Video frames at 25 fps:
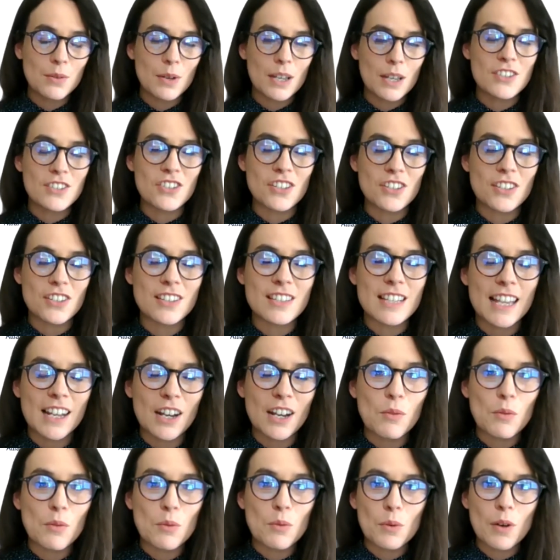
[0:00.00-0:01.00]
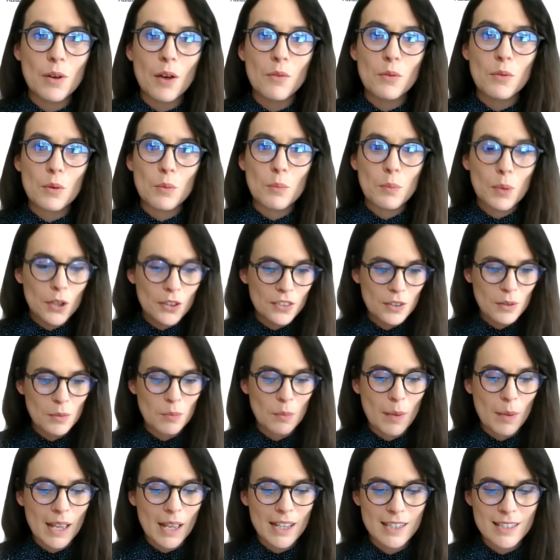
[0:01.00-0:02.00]
questions and I will put
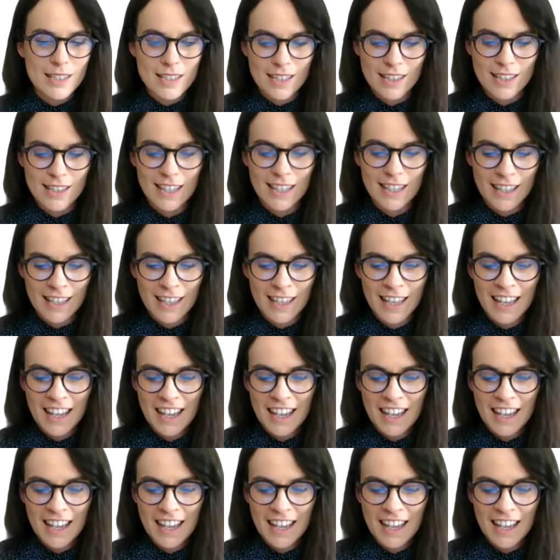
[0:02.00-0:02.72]
them into the